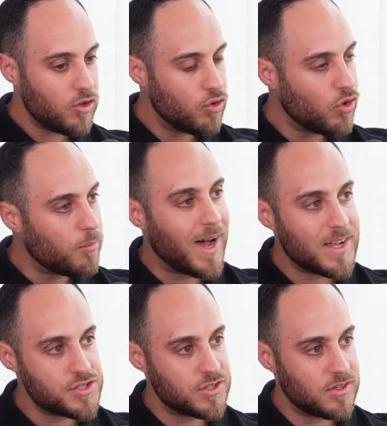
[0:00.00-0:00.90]
Your
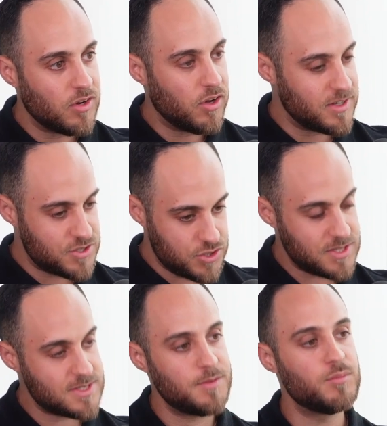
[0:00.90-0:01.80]
margin on just
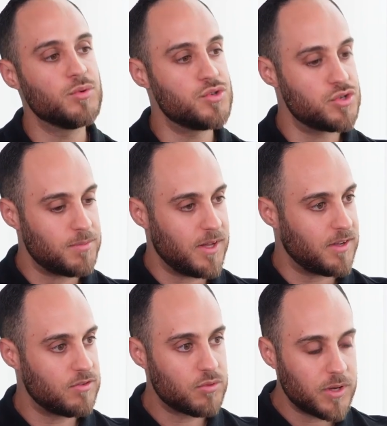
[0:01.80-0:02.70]
a simple
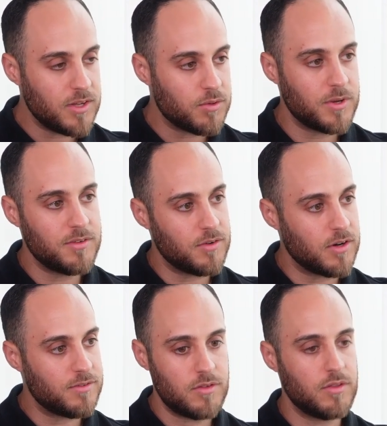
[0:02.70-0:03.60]
duplex is 20,
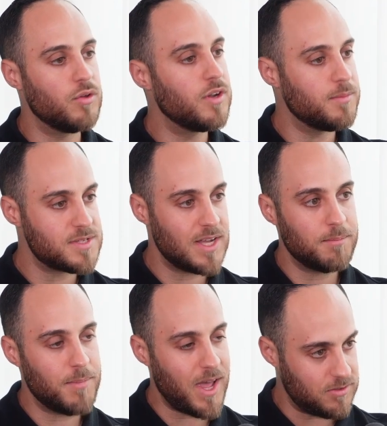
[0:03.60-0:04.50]
25 to 30%
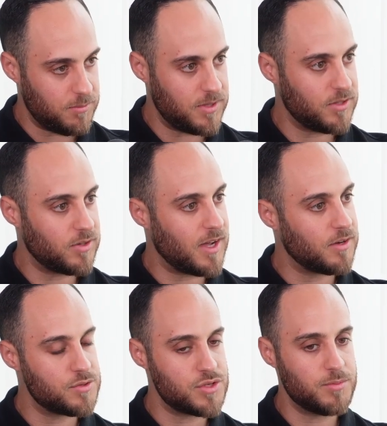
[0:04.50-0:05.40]
max, depending on how
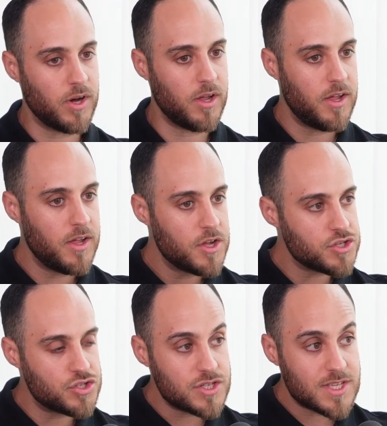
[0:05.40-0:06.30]
good you buy.
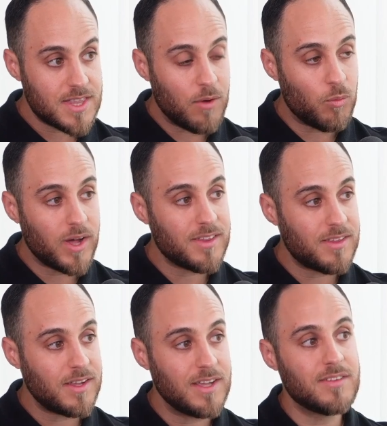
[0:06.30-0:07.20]
So just that one
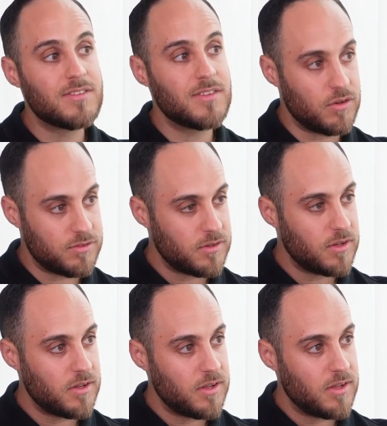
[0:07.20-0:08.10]
thing in itself
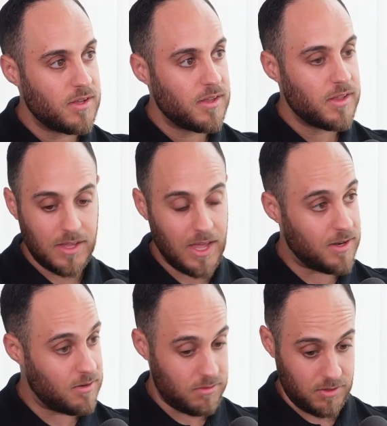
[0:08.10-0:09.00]

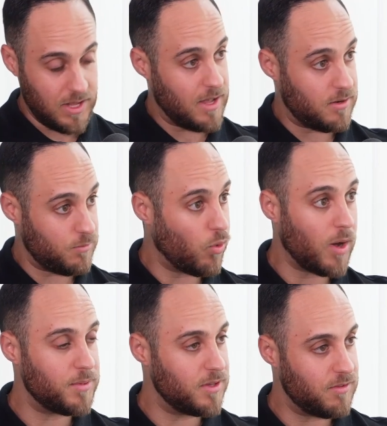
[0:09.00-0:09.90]
can
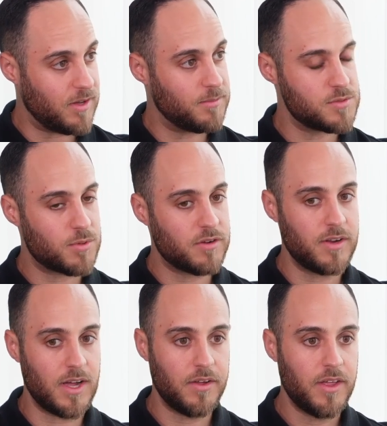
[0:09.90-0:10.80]
wipe a development's
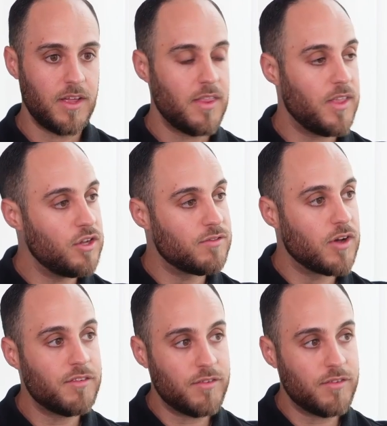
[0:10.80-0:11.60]
profit out. Then you've got